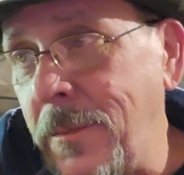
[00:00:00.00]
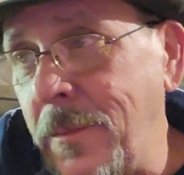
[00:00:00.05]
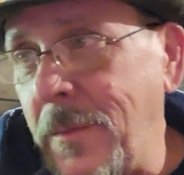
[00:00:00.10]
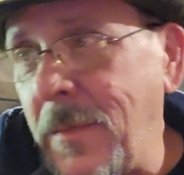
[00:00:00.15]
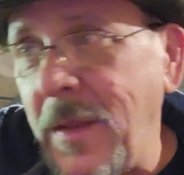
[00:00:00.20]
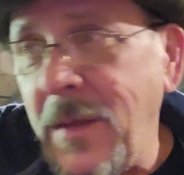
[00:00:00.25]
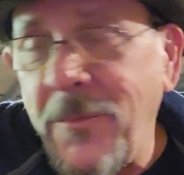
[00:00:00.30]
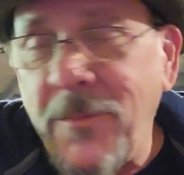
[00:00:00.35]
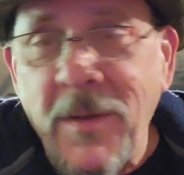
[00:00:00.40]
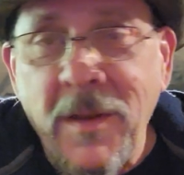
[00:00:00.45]

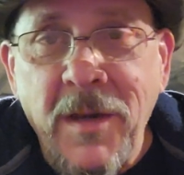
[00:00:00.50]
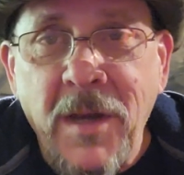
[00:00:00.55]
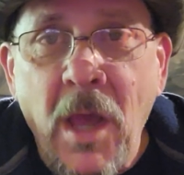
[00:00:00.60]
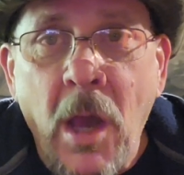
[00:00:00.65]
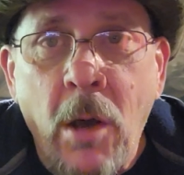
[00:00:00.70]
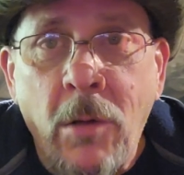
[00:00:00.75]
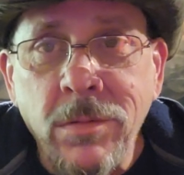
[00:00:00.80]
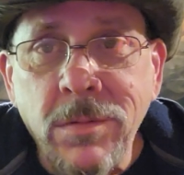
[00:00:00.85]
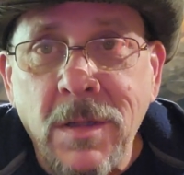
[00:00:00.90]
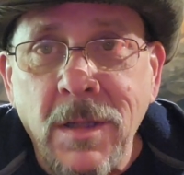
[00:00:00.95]
if you
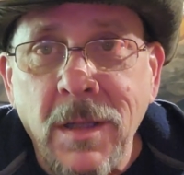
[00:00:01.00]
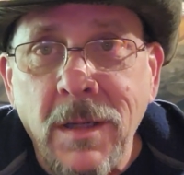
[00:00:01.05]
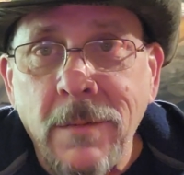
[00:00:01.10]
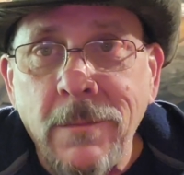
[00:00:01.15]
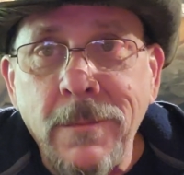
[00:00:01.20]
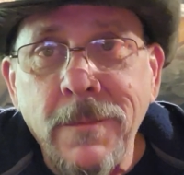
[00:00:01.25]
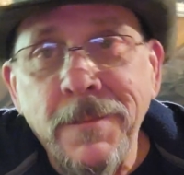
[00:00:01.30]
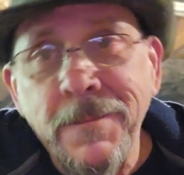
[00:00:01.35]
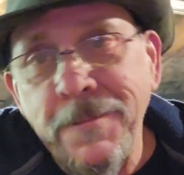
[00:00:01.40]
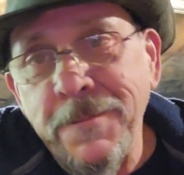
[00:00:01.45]
don't, then
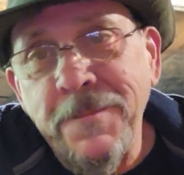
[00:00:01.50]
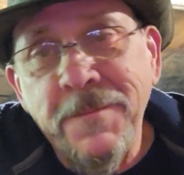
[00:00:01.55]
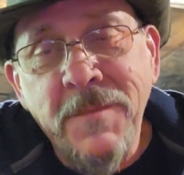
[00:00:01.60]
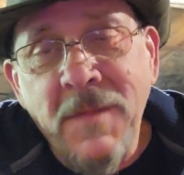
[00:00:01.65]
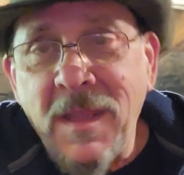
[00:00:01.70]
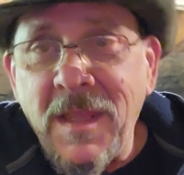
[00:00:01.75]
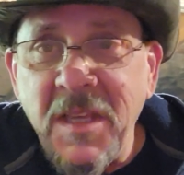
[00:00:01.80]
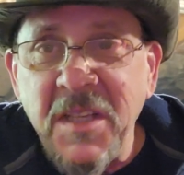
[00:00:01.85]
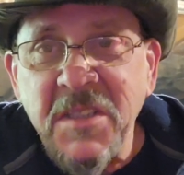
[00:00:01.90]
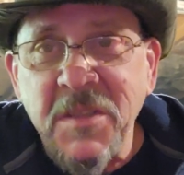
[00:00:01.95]

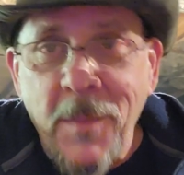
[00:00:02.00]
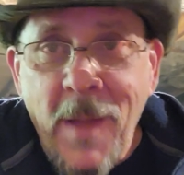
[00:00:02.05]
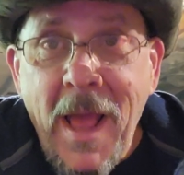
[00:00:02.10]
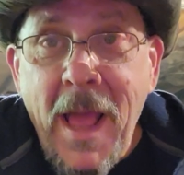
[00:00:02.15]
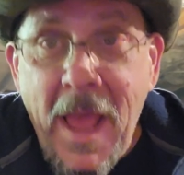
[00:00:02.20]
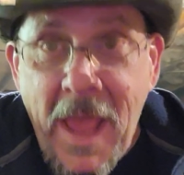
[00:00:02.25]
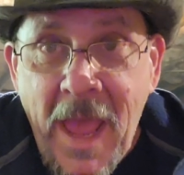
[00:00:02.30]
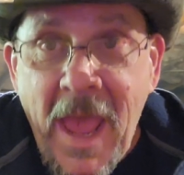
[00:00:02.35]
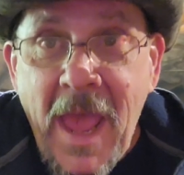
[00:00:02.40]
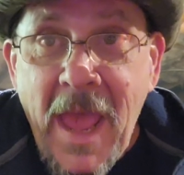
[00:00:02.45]
kiss my
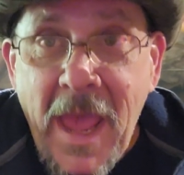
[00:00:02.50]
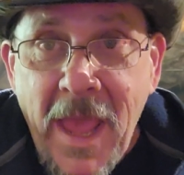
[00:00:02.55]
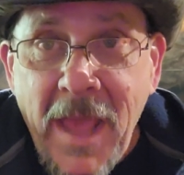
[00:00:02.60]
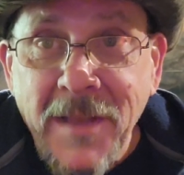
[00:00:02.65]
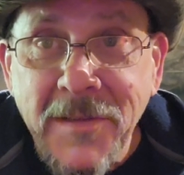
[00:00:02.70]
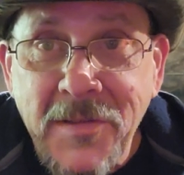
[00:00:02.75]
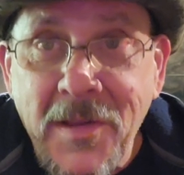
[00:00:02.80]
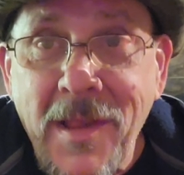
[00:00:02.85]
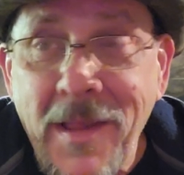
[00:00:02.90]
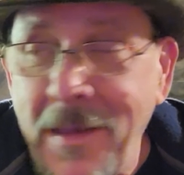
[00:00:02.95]

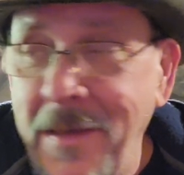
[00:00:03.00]
ass.